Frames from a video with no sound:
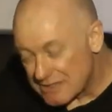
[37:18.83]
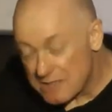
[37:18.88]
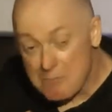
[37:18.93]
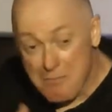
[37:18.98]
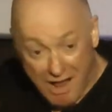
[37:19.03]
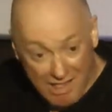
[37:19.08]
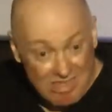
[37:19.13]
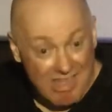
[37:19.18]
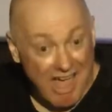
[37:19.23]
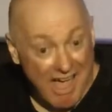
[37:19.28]

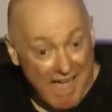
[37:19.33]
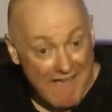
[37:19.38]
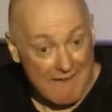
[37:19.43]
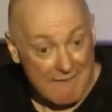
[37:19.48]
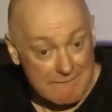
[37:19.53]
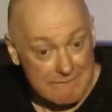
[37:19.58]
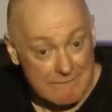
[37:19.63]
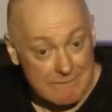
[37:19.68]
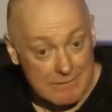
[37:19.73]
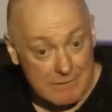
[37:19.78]
Am I
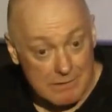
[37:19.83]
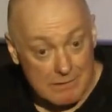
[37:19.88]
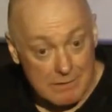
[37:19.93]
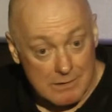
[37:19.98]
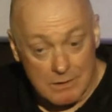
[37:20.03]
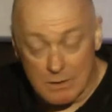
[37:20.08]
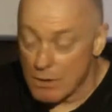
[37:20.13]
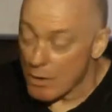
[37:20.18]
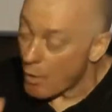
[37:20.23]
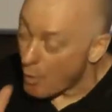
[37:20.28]
committed to
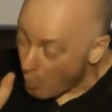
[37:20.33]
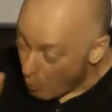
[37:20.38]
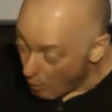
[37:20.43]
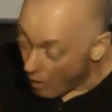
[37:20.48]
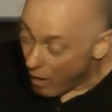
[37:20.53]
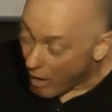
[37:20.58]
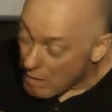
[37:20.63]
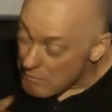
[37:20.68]
integrity in my life?